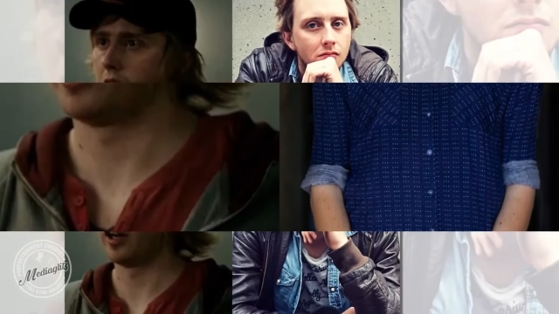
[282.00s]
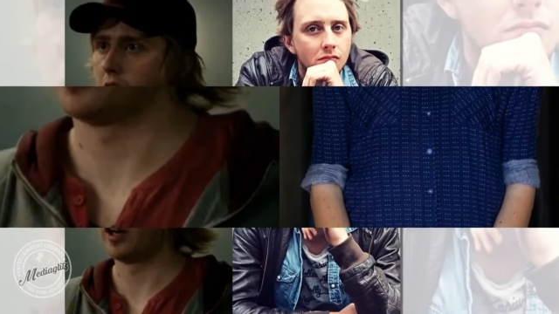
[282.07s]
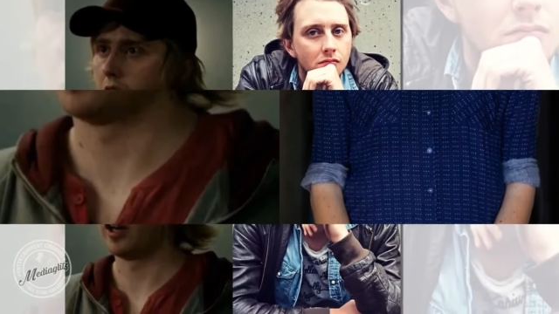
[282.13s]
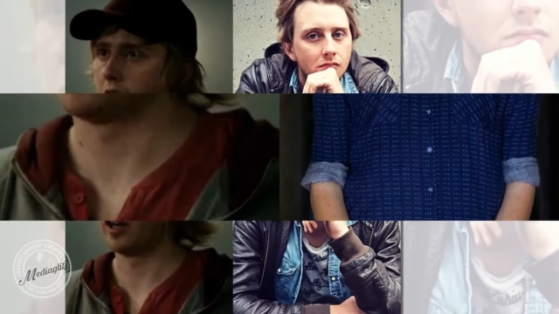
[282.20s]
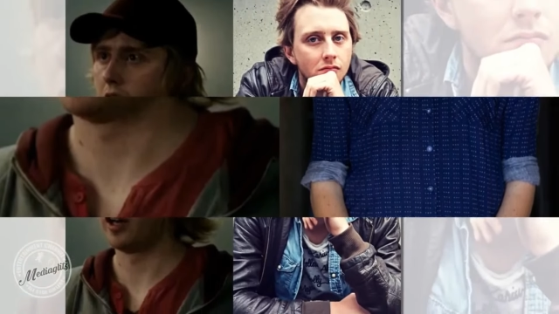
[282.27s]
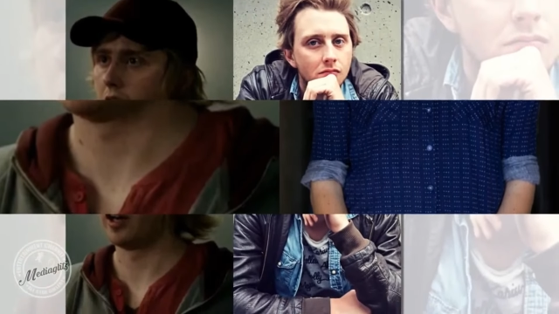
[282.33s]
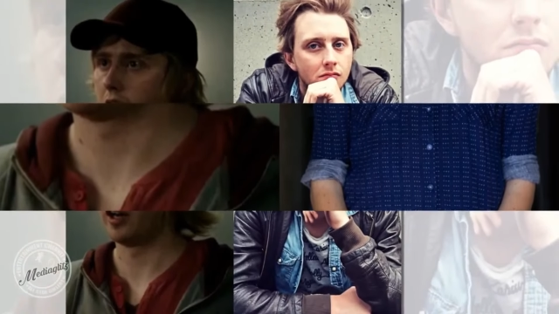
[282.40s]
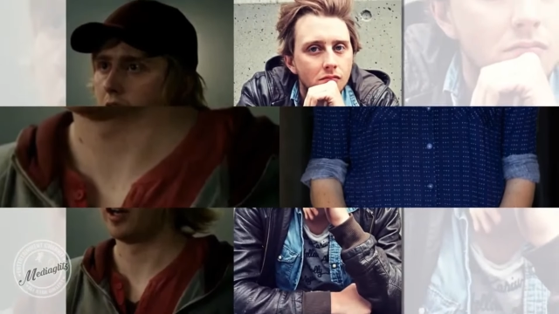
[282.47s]

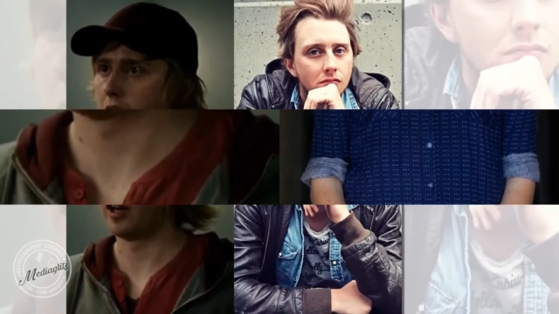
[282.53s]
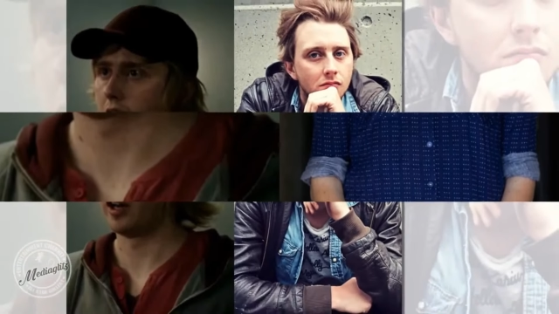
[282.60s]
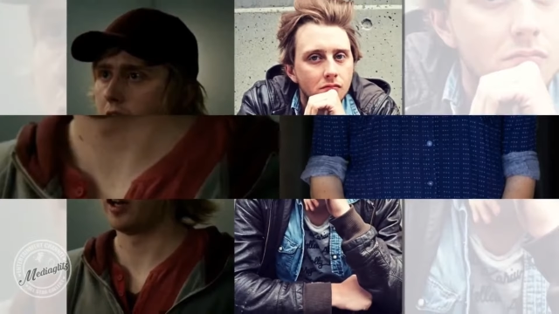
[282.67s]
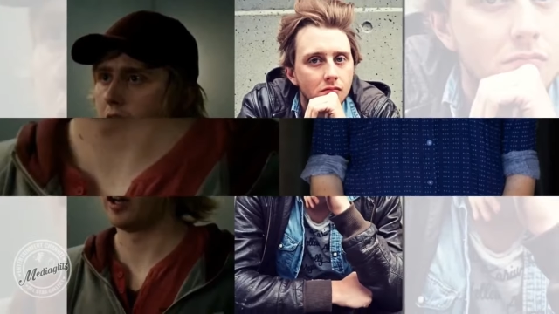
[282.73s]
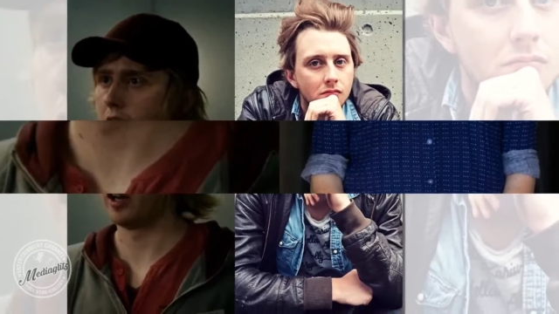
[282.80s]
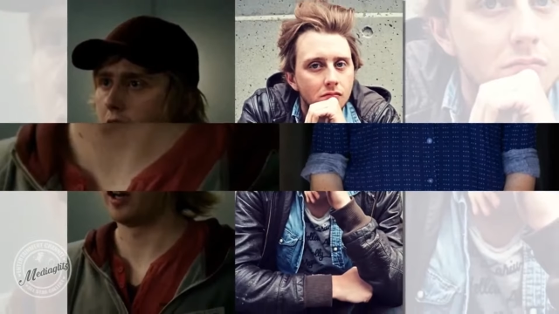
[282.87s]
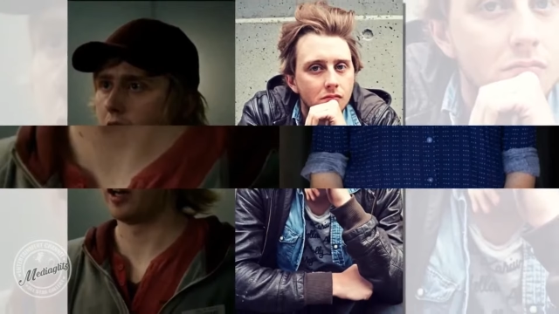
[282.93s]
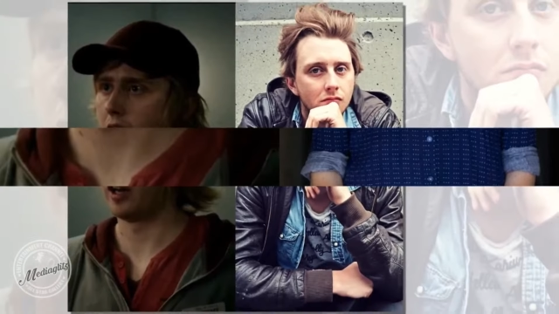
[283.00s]

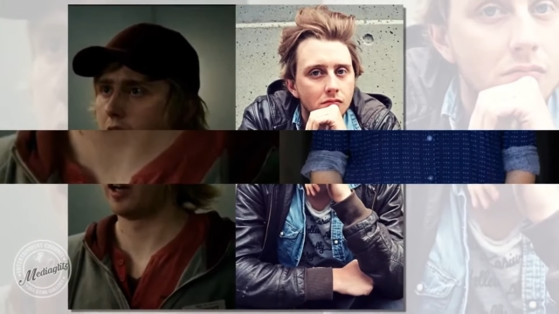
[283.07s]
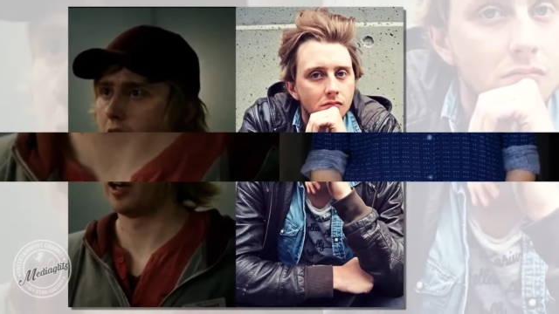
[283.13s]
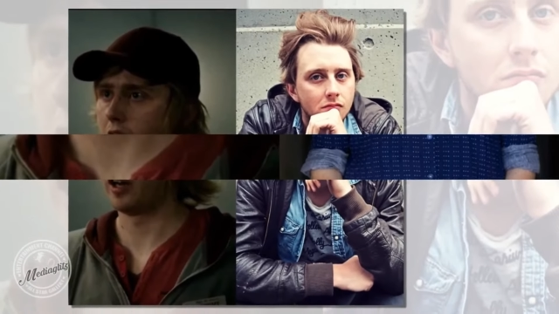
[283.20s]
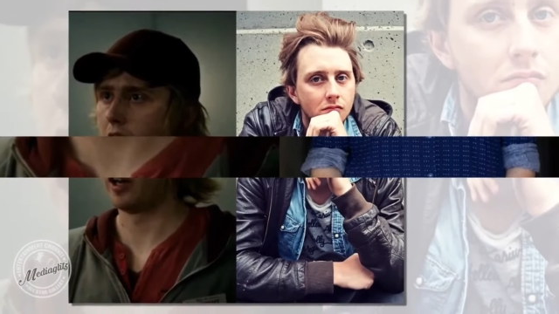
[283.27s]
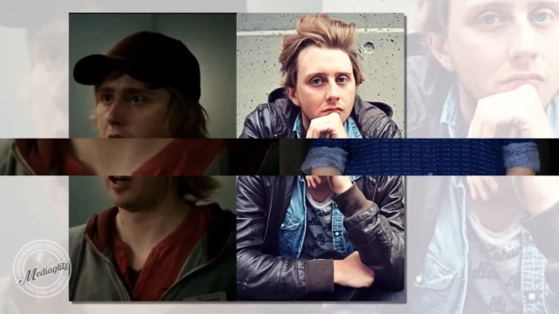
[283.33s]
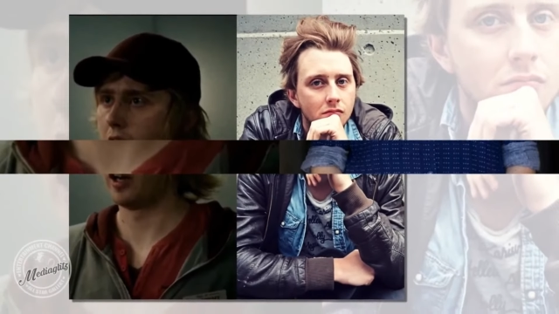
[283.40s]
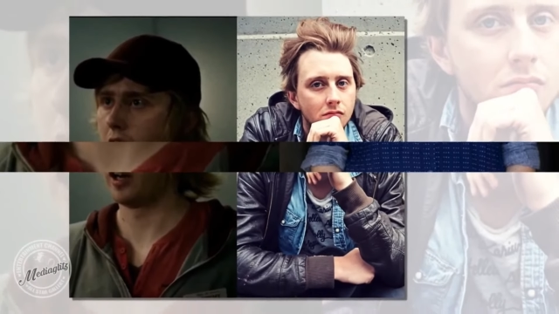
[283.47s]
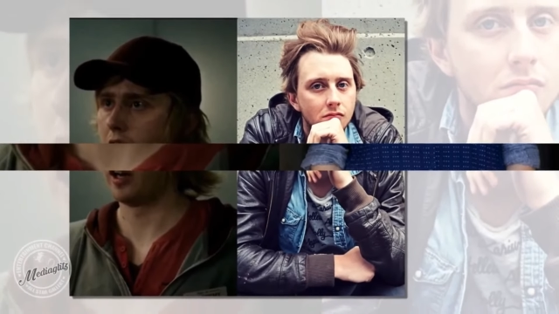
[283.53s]

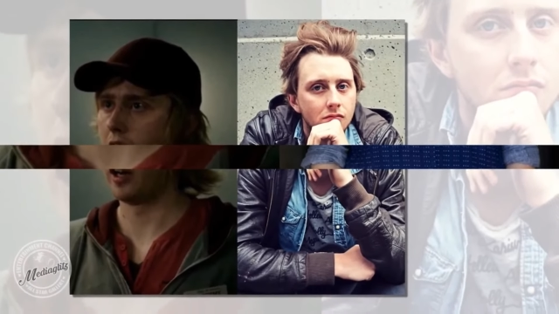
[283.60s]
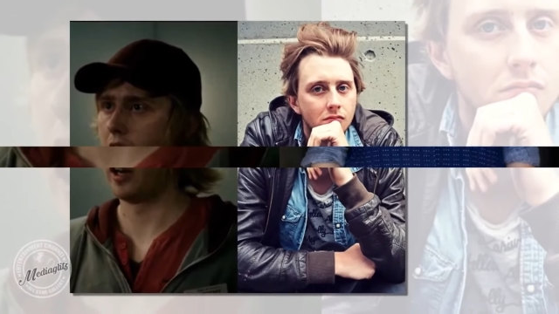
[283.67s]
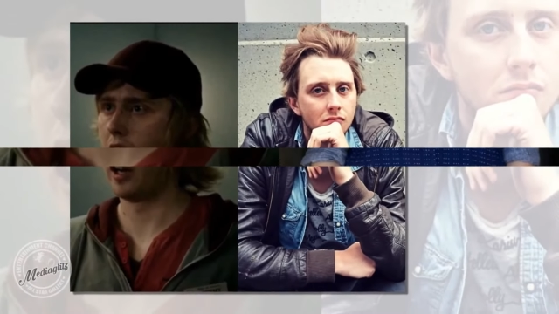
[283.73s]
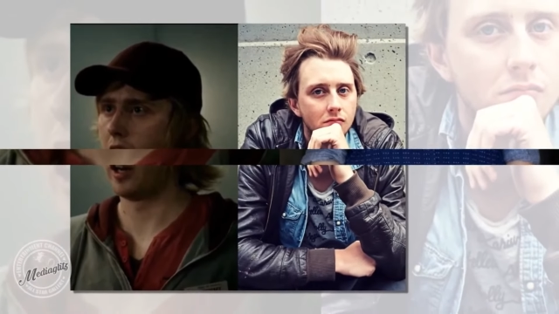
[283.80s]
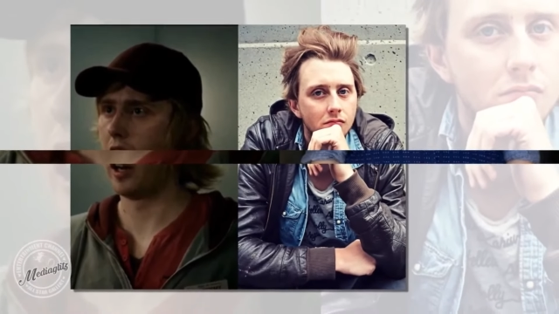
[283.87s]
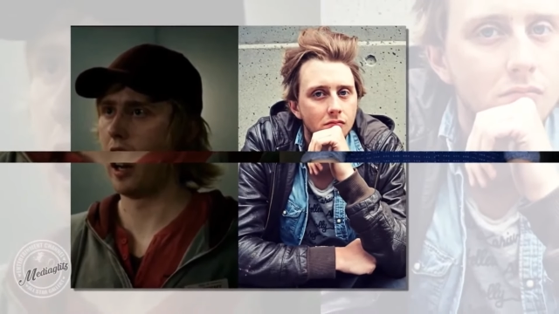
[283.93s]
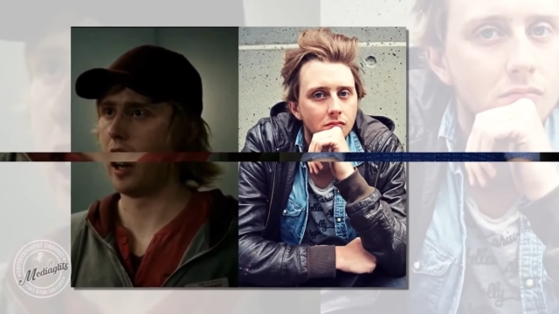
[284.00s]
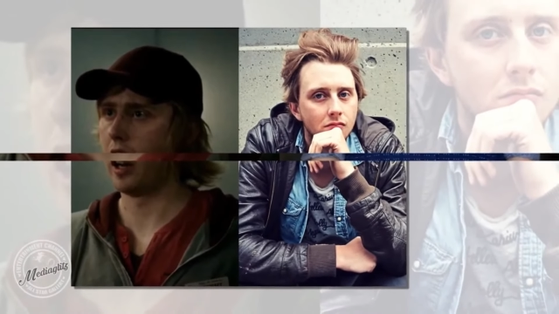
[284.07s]
No one is speaking in this clip.